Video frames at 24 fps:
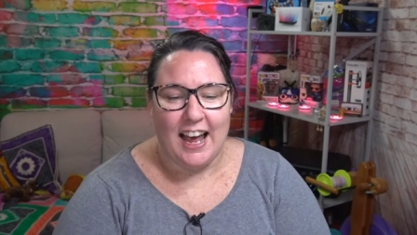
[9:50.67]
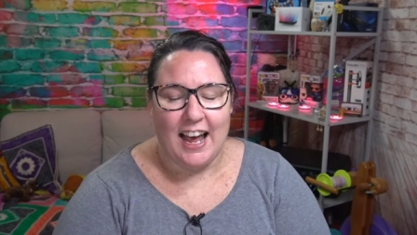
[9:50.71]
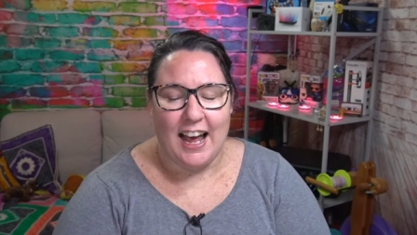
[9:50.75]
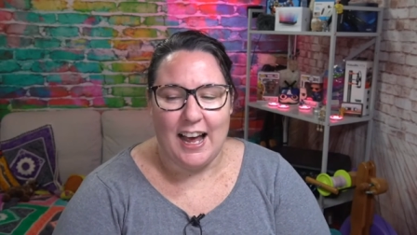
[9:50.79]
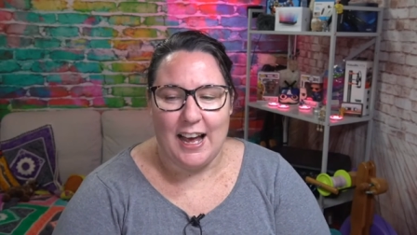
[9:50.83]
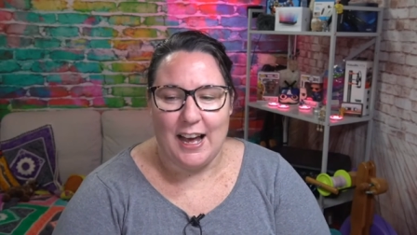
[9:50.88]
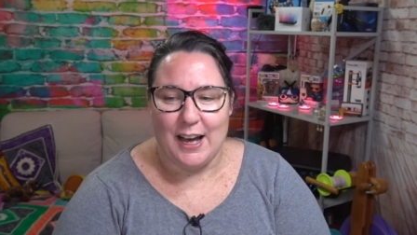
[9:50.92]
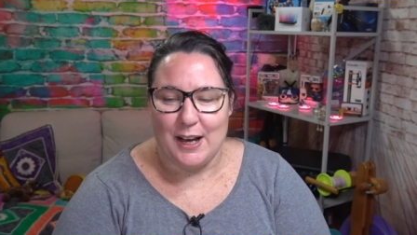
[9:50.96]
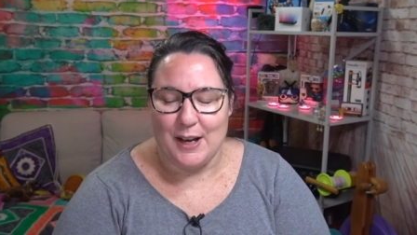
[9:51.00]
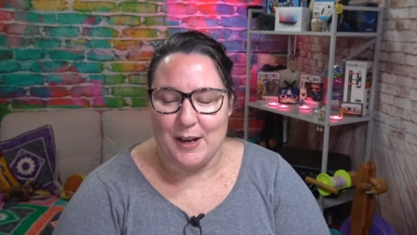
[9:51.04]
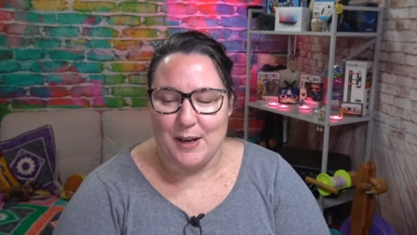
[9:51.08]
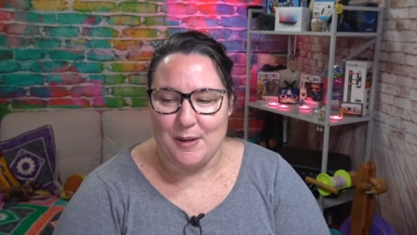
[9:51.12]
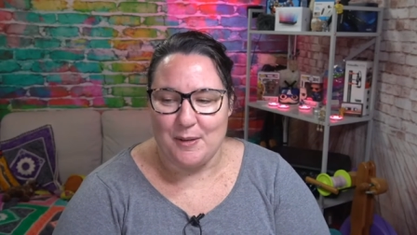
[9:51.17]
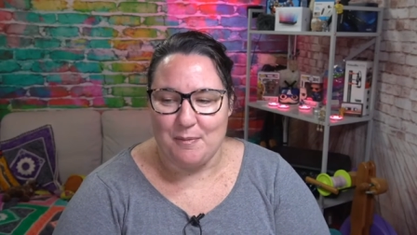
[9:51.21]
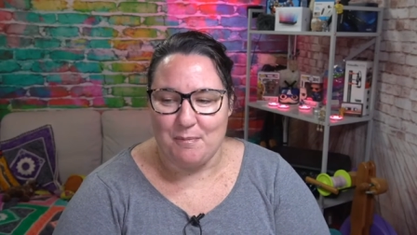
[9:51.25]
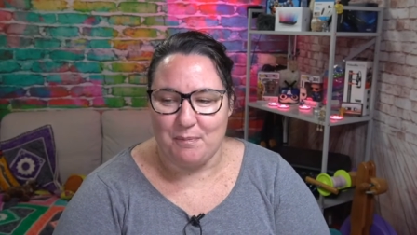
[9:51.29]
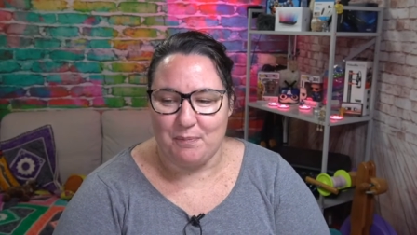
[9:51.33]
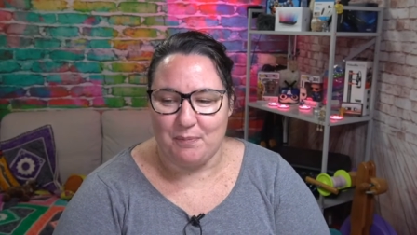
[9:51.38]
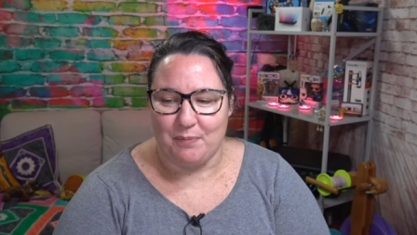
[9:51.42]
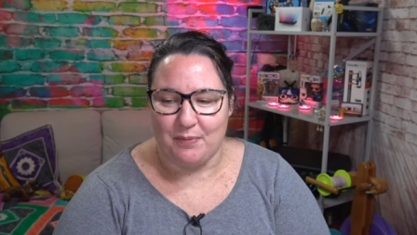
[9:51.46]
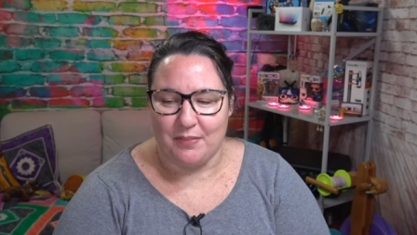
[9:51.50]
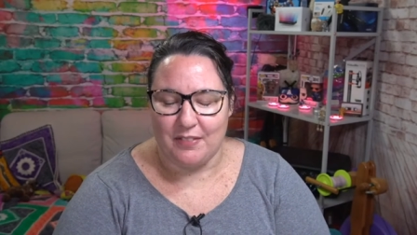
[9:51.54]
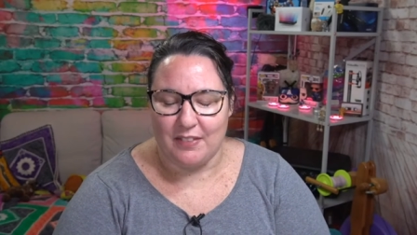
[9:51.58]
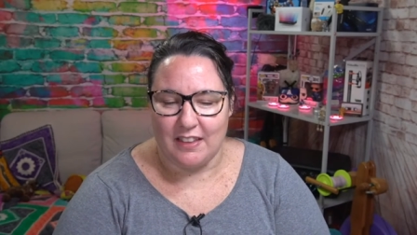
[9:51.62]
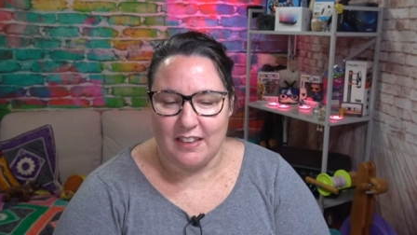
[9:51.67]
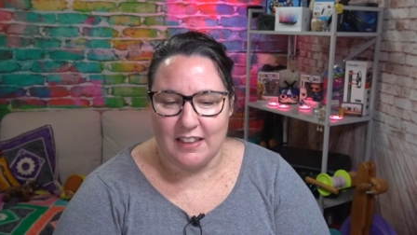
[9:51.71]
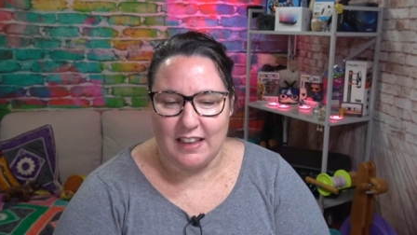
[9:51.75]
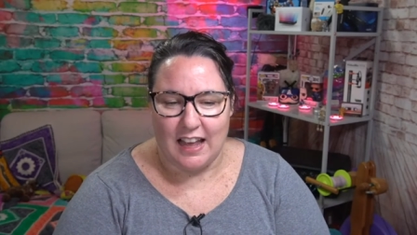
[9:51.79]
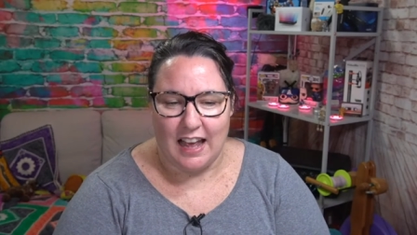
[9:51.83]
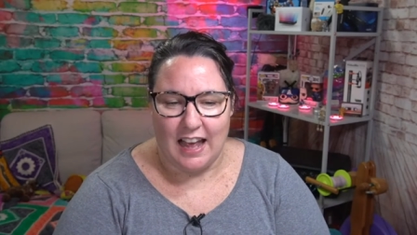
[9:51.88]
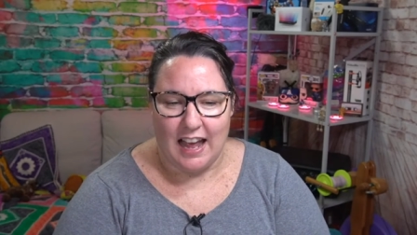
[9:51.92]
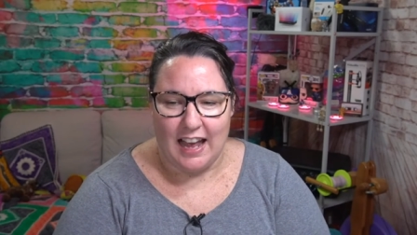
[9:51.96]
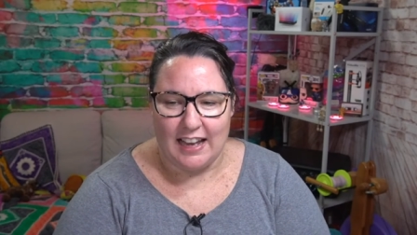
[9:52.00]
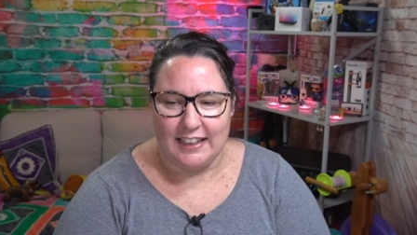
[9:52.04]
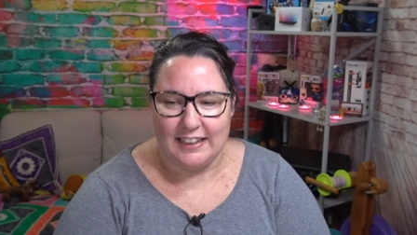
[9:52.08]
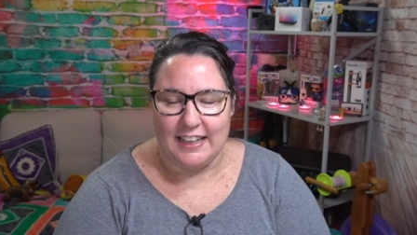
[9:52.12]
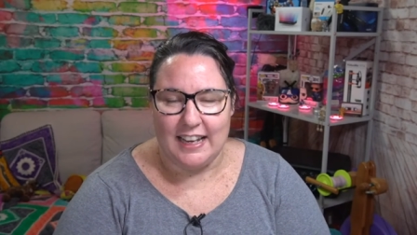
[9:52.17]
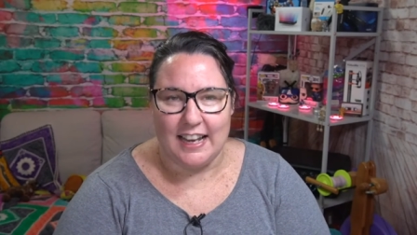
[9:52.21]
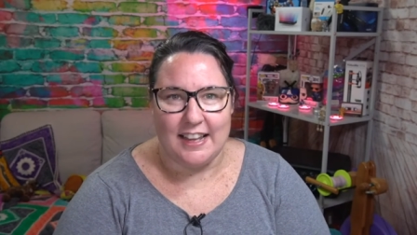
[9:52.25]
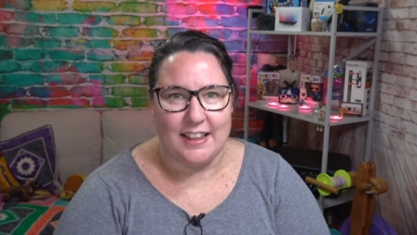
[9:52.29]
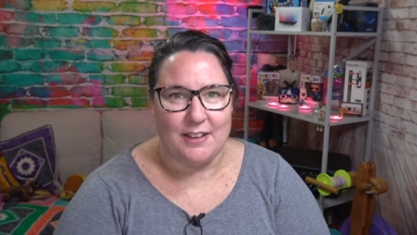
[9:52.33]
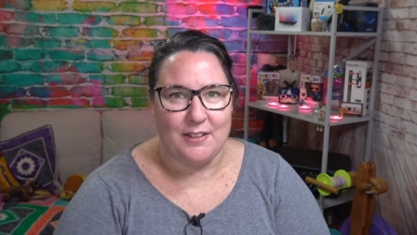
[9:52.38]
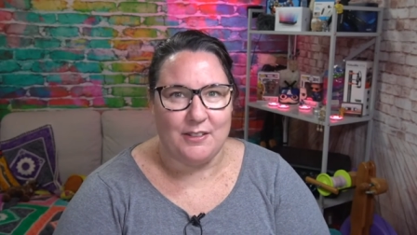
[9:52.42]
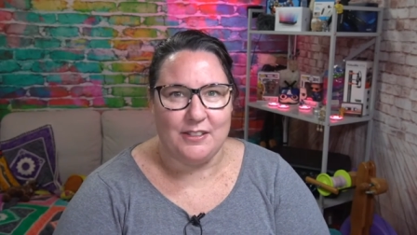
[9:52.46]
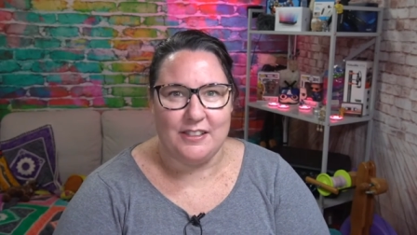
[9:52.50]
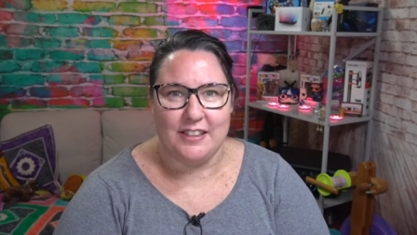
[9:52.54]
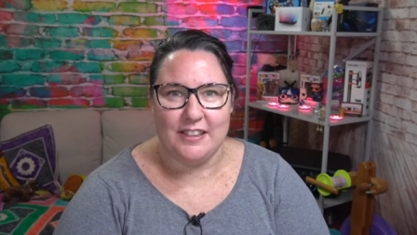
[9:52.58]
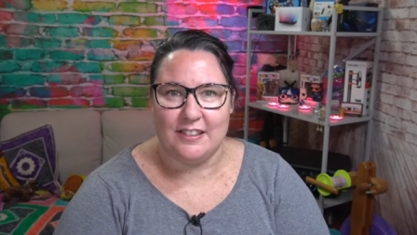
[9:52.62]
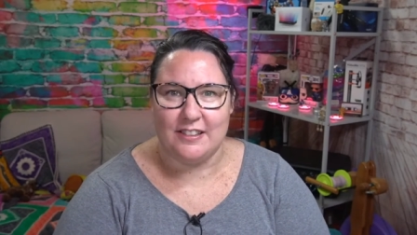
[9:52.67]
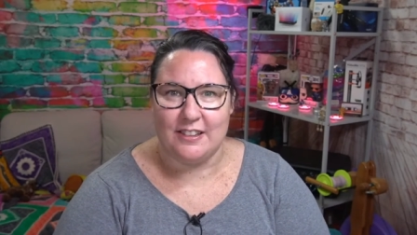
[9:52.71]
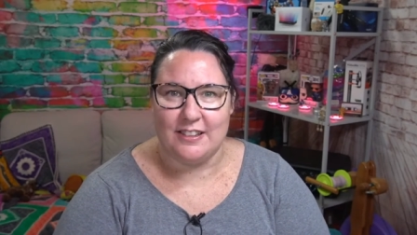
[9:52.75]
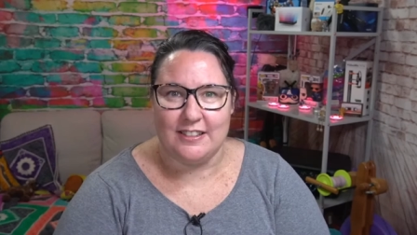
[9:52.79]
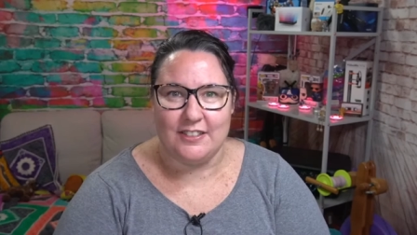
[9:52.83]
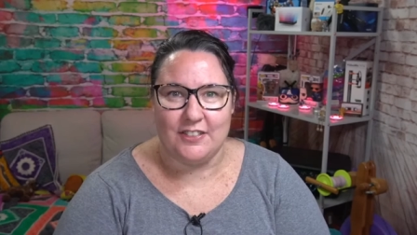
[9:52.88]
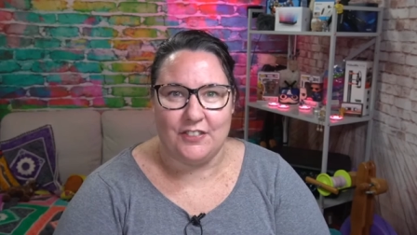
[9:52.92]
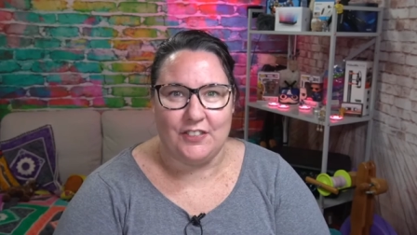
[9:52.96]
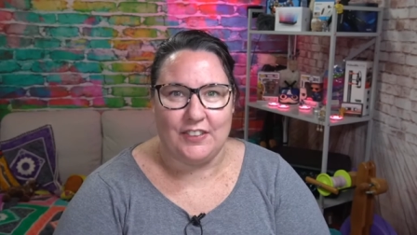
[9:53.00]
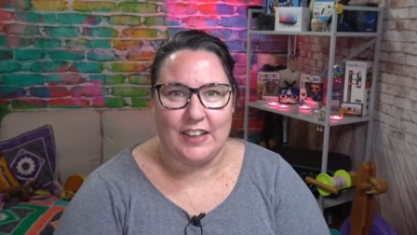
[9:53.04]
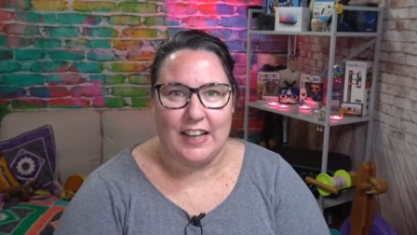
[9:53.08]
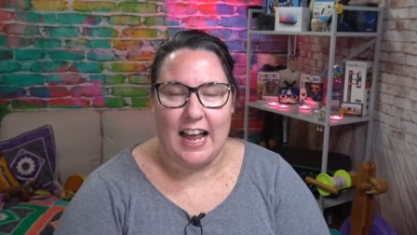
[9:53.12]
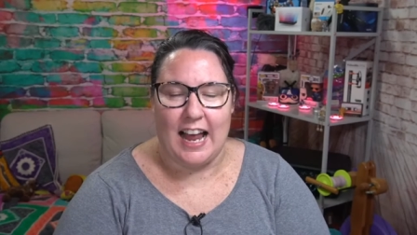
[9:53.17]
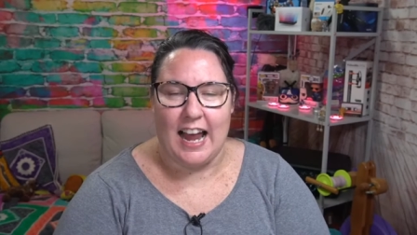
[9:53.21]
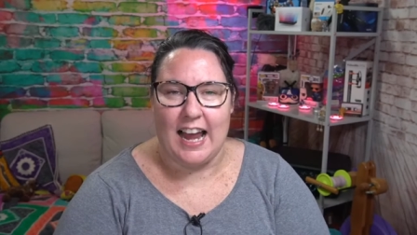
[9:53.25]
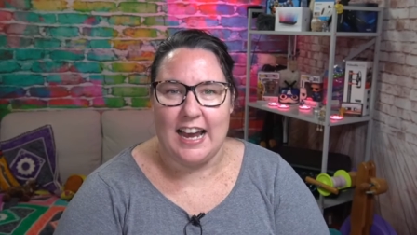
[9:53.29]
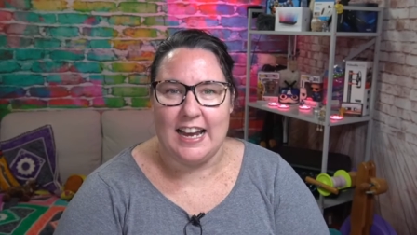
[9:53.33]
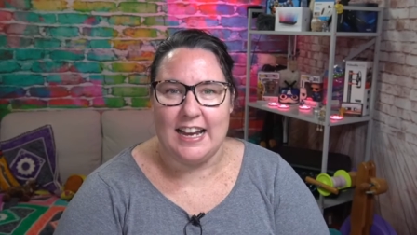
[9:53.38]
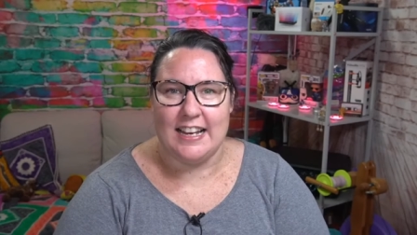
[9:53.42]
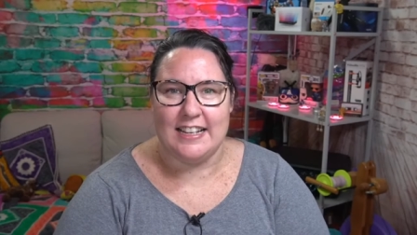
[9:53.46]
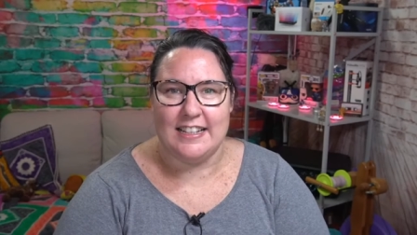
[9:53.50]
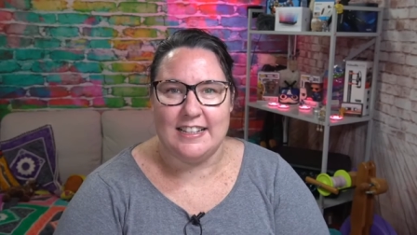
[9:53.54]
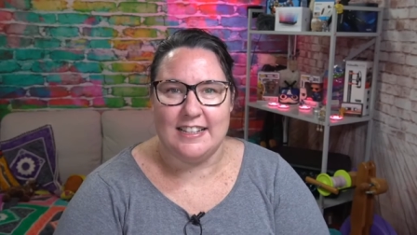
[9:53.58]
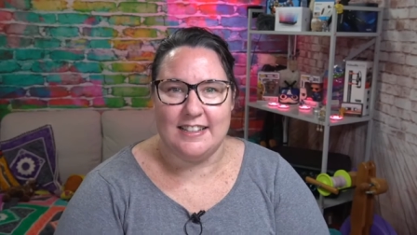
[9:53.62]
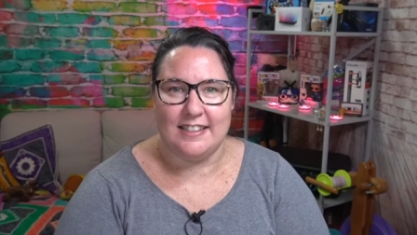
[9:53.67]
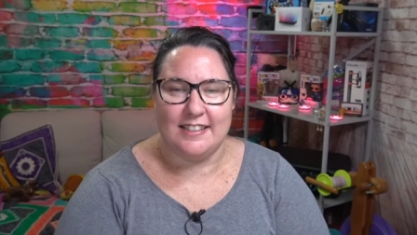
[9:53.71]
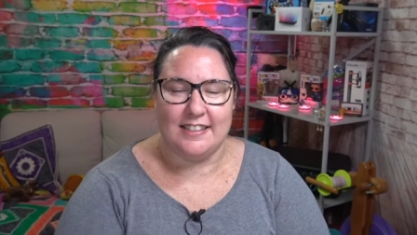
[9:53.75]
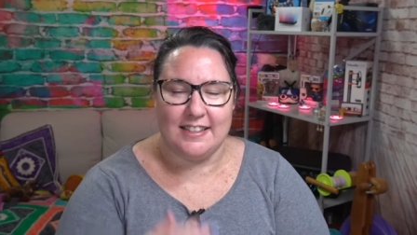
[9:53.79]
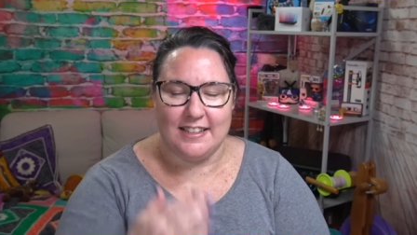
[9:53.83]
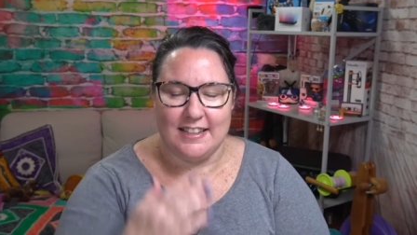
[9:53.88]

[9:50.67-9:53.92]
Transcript: Um, and yeah, there was just lots of layers,